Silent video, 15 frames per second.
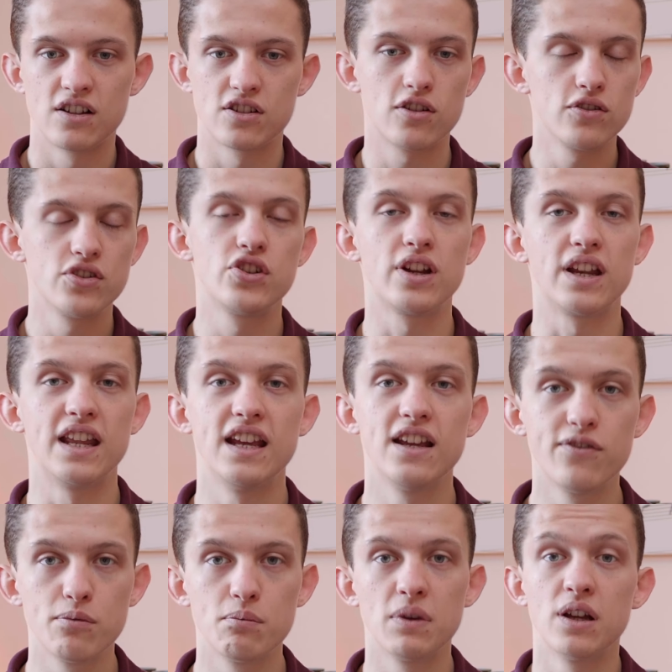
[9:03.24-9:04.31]
as long as you can
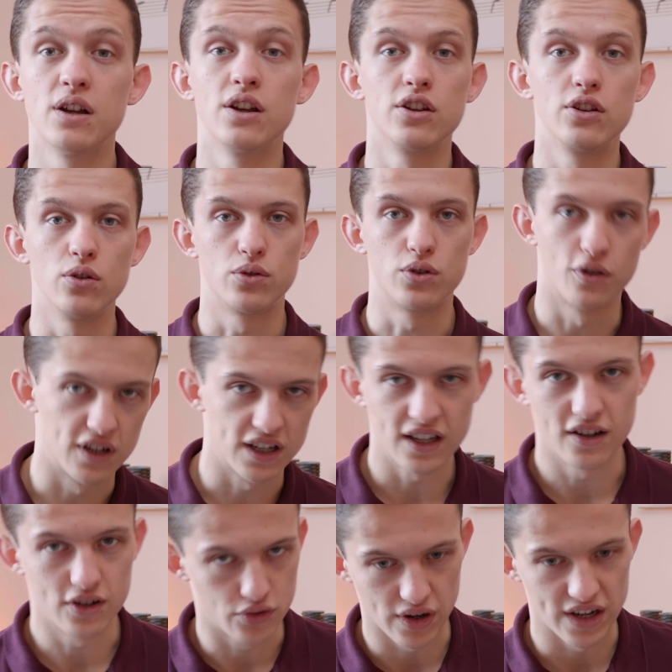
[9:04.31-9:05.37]
hear them, you're
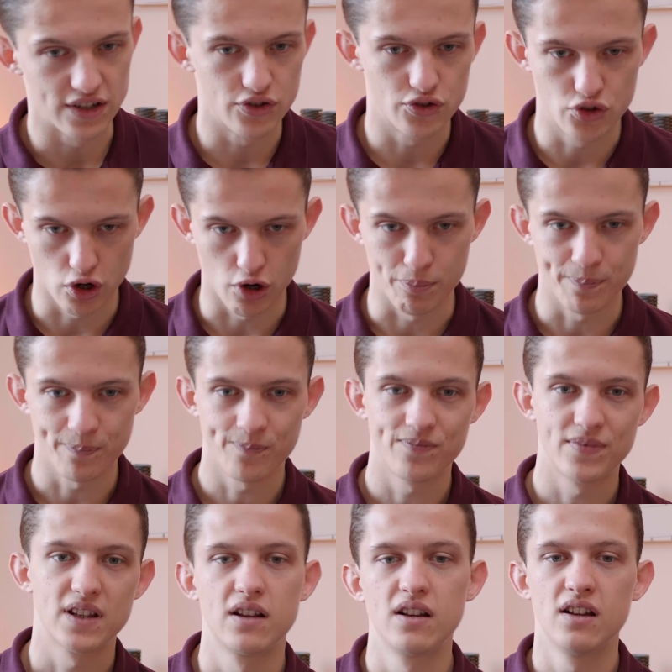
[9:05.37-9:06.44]
doing a great job.
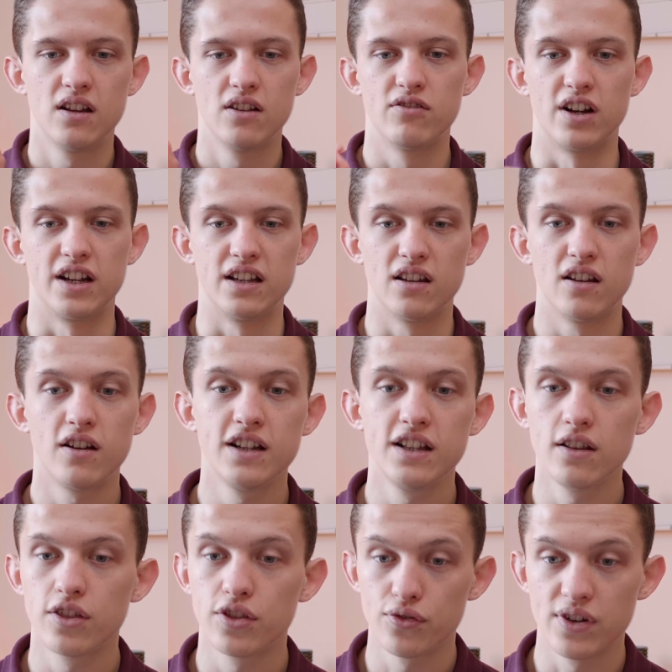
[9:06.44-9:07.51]
Right,
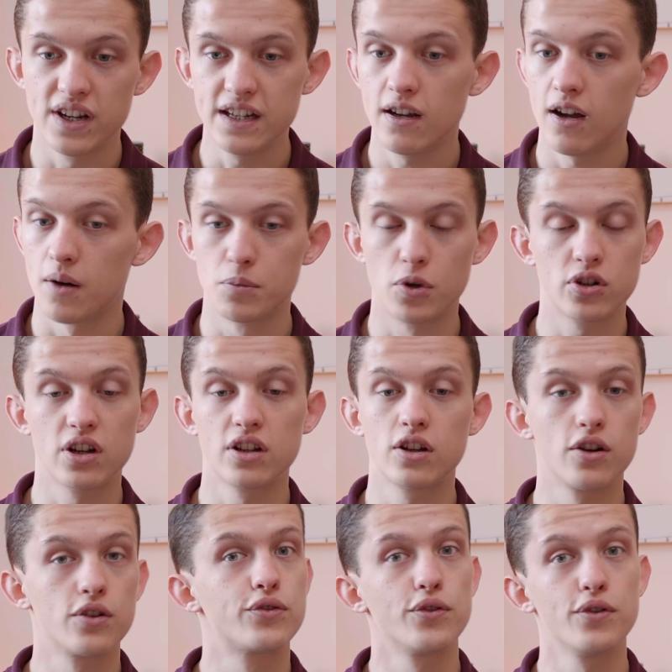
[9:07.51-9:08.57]
line 3, I'm not going to
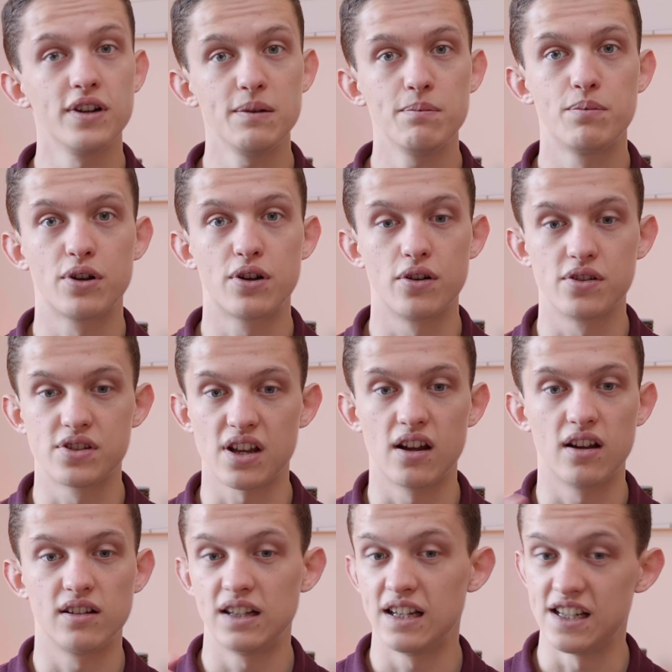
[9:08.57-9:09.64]
go through it because
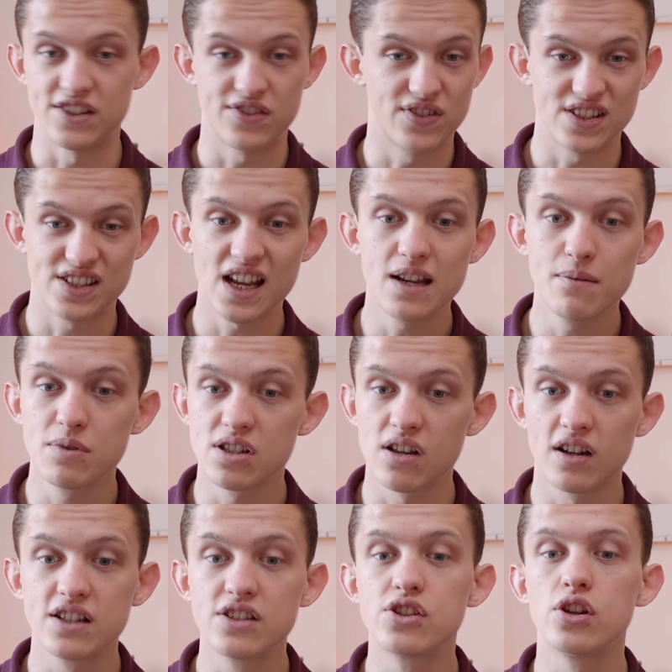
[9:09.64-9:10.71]
it's the same as
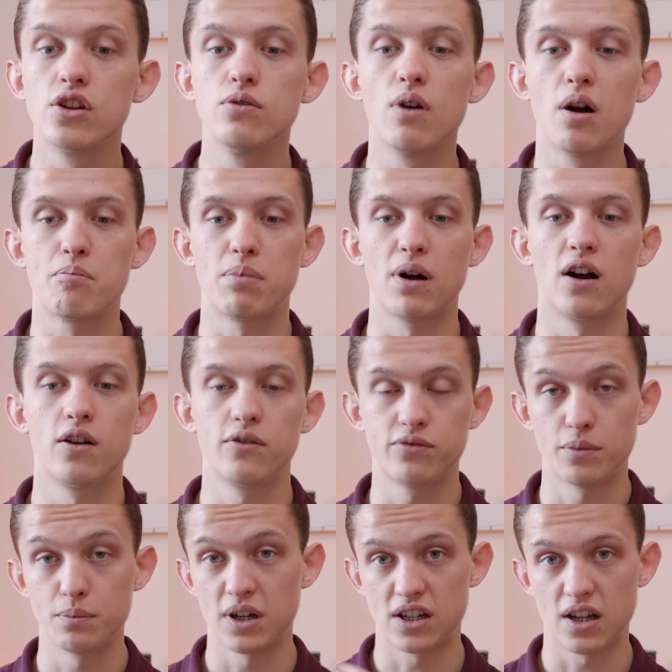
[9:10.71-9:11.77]
line 2, apart
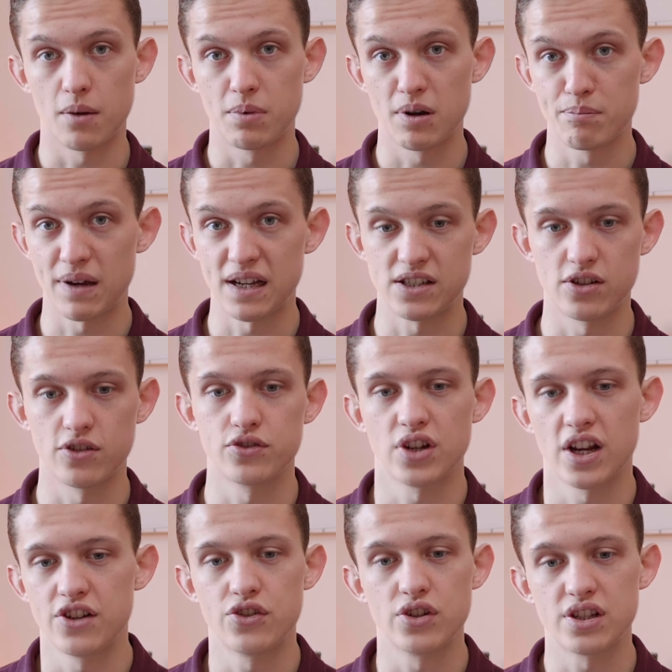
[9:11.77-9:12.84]
from a couple of bass note
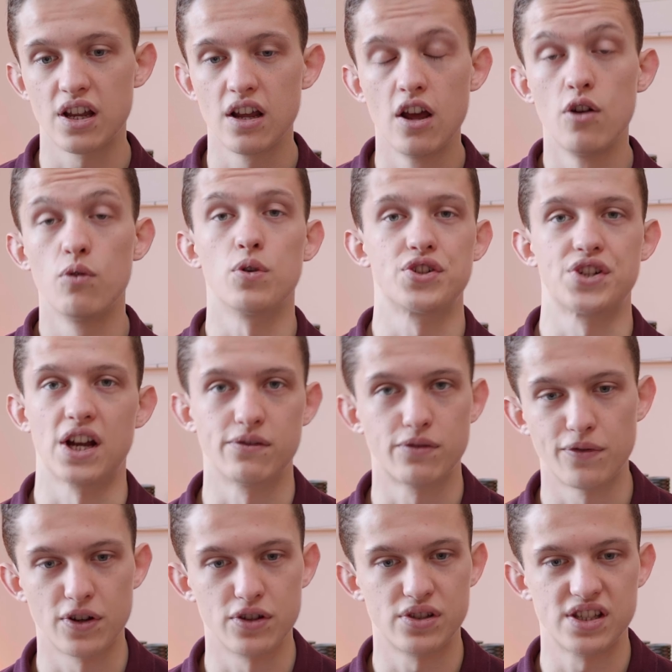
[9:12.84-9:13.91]
changes. Watch out
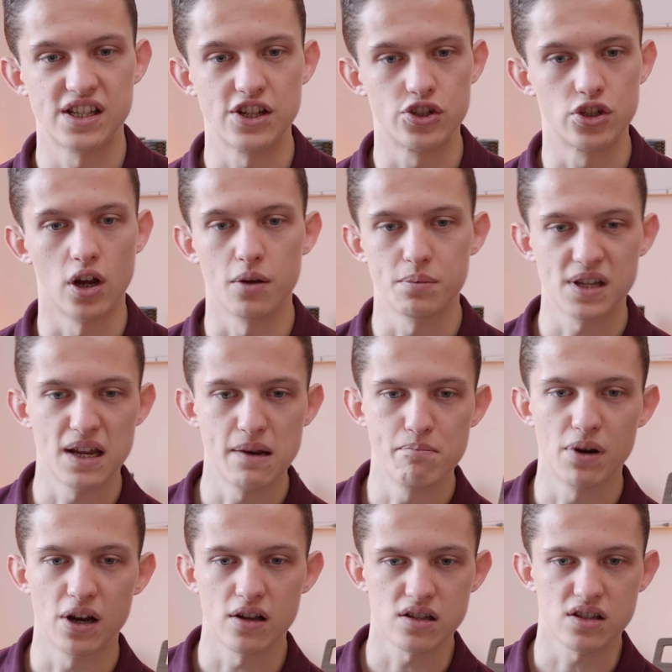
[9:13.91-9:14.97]
for those C sharps in
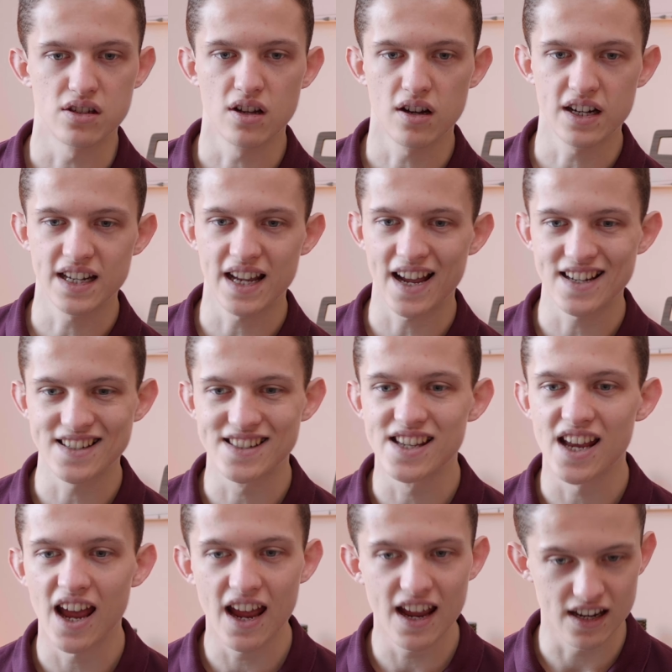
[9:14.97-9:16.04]
bars 9 and
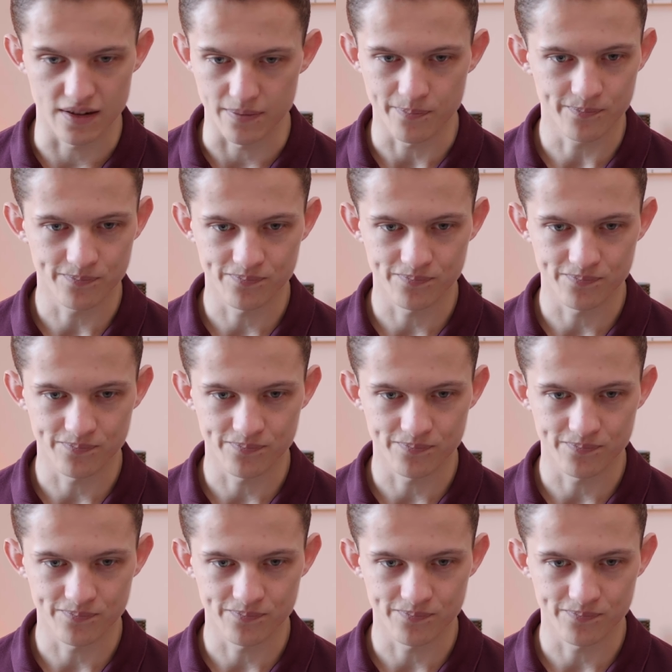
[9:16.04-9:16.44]
10.